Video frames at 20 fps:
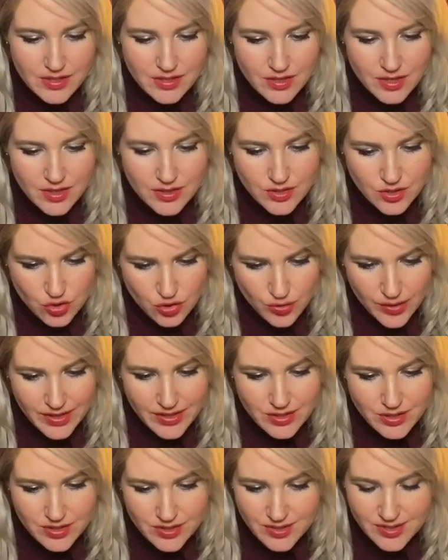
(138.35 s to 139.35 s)
a
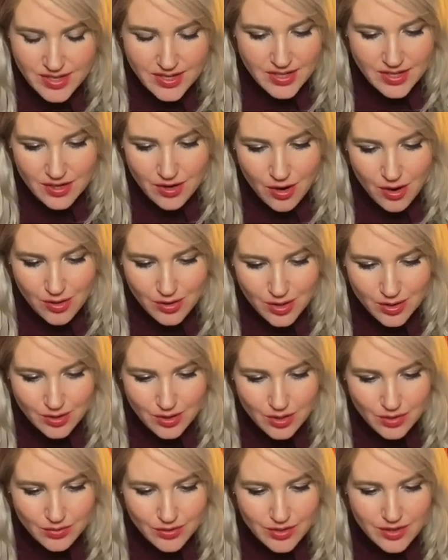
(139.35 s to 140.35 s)
strange city all
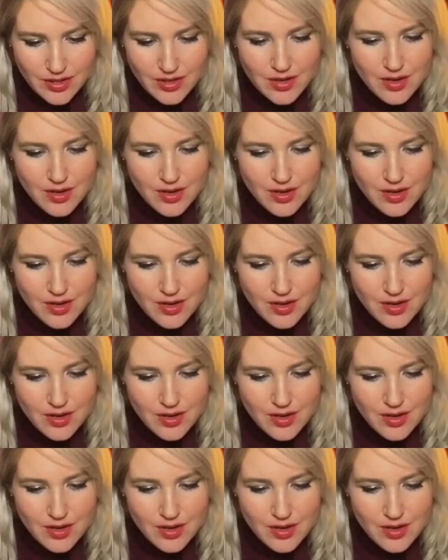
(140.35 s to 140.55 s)
alone,